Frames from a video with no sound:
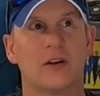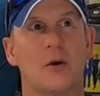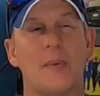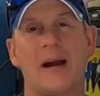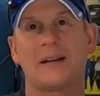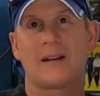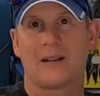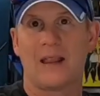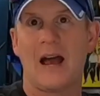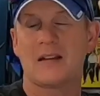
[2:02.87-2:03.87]
go back to the
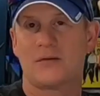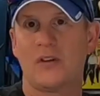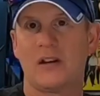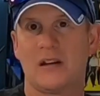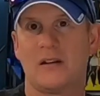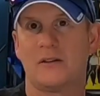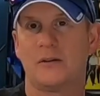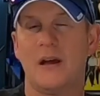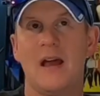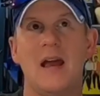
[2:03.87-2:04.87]
last video